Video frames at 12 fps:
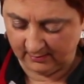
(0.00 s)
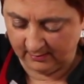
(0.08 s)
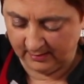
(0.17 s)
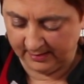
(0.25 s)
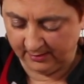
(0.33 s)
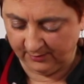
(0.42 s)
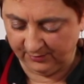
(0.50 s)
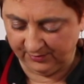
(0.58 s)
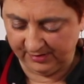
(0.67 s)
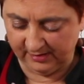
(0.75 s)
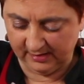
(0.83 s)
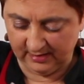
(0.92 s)
I know that
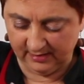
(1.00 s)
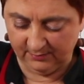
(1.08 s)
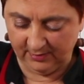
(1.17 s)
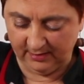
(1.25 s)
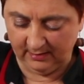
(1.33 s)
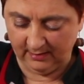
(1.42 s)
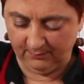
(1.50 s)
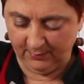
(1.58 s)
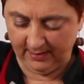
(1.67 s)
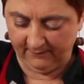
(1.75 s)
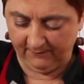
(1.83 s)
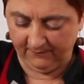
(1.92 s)
this is going to be
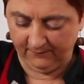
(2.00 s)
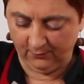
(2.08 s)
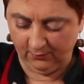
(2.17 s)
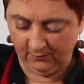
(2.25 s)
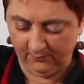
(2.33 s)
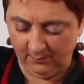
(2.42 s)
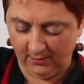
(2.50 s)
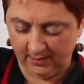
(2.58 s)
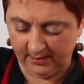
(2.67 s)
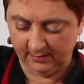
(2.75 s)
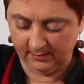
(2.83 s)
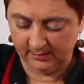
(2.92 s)
about 4 of
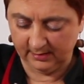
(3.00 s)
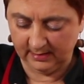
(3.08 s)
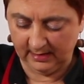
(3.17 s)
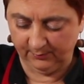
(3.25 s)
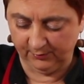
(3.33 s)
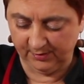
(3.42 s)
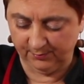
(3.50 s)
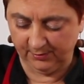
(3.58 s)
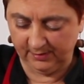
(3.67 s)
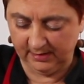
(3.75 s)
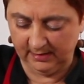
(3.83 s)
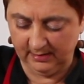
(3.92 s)
my
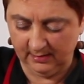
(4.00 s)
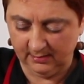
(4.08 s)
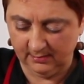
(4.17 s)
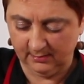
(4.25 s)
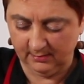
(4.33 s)
tablespoons here.